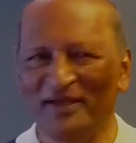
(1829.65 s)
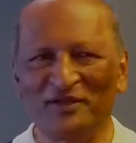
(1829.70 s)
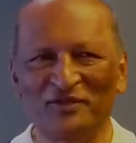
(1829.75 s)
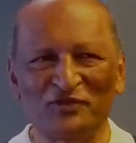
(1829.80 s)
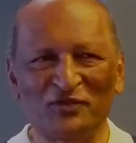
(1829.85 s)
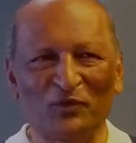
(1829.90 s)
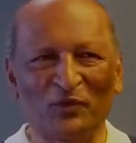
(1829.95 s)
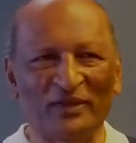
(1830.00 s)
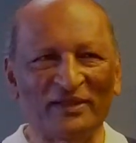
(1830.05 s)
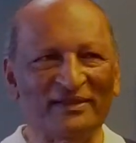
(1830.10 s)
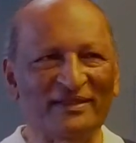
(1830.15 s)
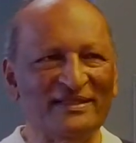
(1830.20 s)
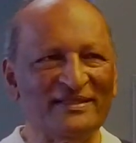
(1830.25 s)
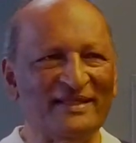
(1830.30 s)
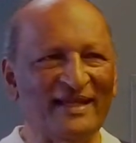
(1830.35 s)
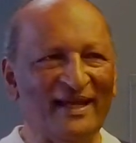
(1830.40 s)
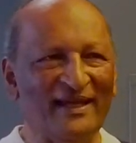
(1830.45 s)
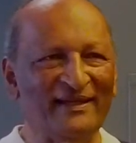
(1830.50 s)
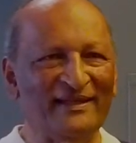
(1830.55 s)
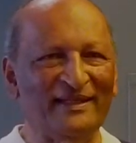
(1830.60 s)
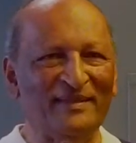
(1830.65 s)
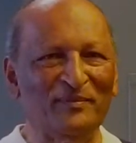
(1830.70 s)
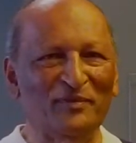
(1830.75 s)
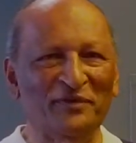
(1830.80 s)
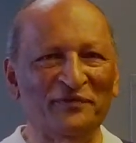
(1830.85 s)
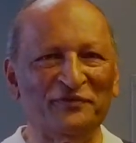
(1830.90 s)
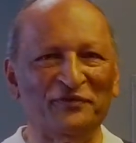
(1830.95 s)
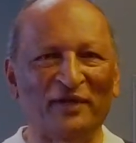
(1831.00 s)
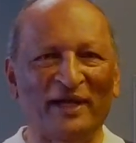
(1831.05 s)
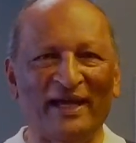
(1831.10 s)
So when Christianity
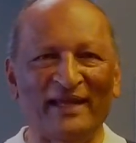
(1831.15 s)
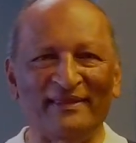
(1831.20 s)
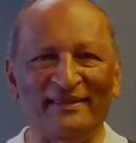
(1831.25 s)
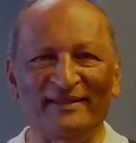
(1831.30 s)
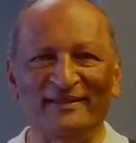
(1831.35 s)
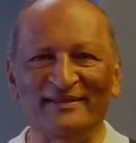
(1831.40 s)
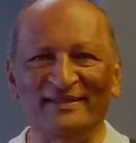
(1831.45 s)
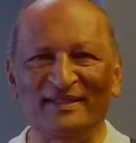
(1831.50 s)
moved to Athens,